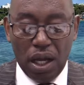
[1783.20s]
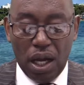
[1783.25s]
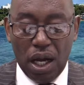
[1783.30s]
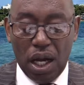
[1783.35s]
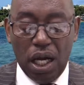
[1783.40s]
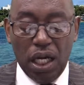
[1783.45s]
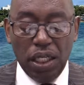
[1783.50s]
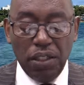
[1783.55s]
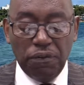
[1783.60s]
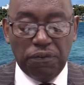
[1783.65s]

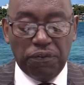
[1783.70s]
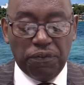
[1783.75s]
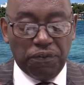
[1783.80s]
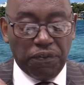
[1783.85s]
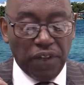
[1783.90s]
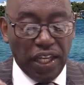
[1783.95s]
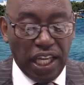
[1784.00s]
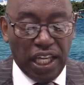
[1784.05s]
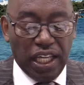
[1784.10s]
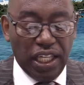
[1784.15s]

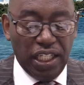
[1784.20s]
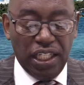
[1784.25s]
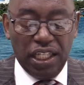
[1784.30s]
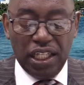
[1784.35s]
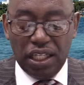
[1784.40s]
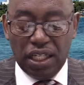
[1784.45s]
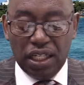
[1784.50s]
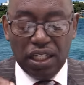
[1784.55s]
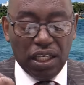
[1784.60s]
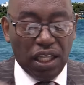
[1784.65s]

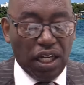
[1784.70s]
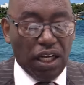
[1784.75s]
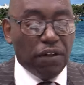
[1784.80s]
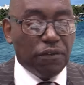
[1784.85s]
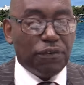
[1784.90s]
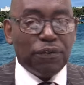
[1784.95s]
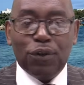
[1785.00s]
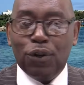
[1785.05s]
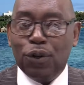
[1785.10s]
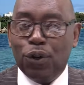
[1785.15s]
Unfailing
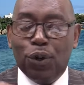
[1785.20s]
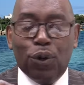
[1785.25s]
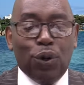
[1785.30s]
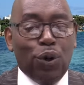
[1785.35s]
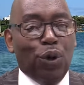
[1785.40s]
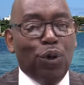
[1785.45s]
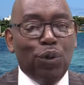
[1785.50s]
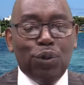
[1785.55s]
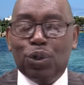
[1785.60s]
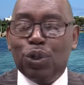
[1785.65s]
love,
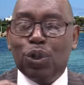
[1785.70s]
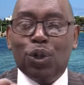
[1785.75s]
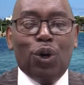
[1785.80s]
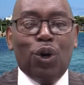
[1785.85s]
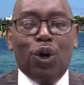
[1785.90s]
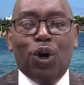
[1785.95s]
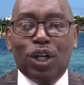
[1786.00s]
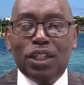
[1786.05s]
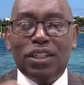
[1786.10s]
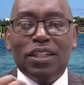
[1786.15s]
O
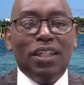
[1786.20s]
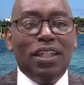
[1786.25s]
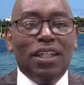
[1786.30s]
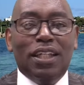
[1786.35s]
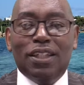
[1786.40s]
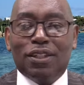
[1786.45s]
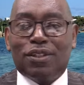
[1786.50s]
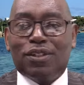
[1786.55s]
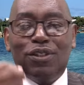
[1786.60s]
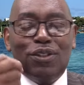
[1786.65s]
Lord,
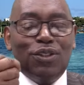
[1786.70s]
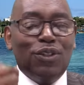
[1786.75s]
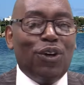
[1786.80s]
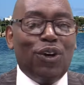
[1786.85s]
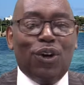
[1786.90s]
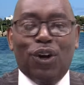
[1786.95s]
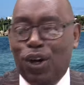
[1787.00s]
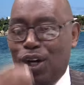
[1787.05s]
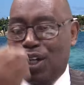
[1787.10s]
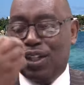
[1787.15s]
is
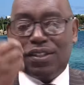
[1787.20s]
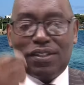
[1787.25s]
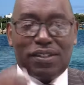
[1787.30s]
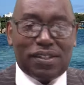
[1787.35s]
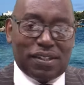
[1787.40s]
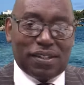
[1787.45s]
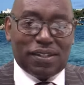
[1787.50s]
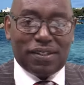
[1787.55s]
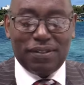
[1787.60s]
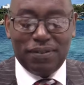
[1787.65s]

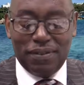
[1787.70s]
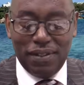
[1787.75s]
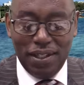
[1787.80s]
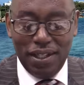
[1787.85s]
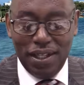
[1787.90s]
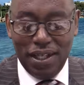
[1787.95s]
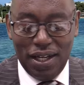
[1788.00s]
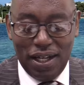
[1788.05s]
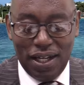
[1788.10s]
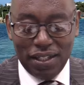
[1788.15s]
yours."
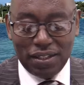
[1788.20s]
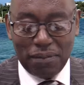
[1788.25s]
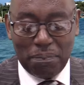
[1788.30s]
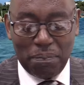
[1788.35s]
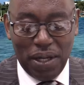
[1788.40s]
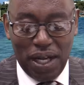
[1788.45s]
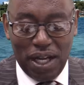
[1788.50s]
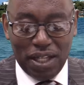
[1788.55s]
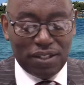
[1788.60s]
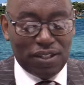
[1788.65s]
As a
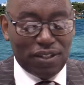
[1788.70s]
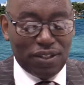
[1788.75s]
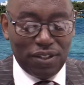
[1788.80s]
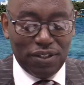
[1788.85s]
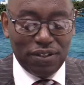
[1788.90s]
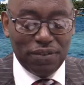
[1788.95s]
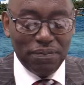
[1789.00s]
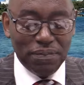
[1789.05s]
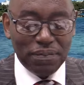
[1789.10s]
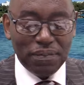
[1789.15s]

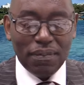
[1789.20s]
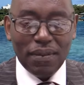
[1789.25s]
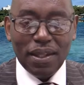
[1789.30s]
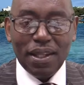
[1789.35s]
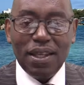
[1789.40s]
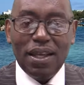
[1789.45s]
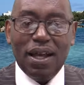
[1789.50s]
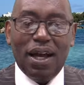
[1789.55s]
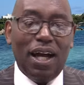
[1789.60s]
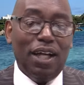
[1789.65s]
pastor,
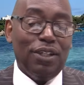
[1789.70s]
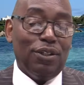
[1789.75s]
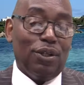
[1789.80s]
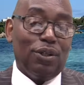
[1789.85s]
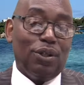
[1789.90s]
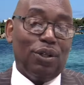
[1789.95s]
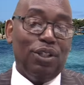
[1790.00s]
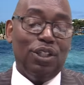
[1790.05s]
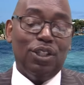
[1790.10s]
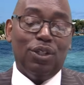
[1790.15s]
I not
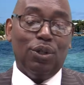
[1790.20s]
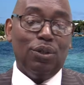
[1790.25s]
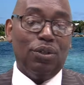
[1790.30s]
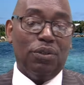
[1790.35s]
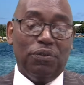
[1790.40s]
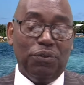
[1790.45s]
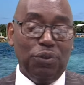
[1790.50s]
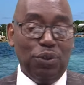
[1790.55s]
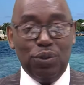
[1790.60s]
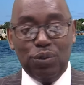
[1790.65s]
only go to
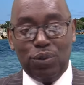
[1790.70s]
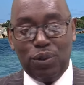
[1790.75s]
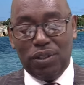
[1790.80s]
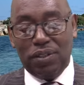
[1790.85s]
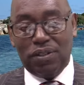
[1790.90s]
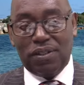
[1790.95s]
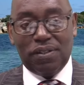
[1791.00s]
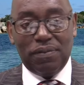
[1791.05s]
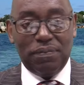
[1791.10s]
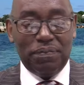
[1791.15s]

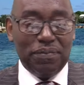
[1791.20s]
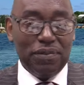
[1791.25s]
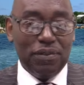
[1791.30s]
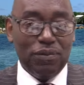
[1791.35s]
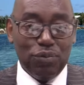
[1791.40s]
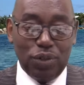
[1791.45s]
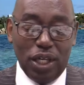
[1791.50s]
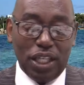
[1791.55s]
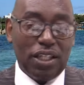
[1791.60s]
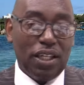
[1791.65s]
funerals
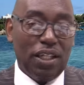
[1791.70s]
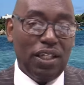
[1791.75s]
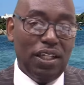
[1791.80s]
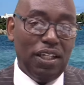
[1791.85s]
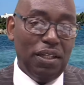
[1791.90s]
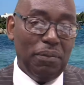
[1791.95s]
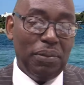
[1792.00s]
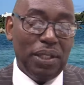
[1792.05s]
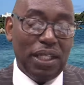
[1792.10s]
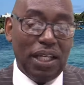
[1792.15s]

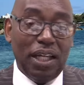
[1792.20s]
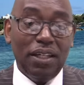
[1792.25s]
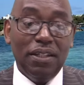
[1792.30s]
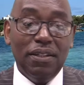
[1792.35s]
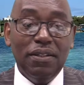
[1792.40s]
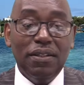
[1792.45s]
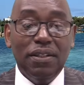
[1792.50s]
regularly, but I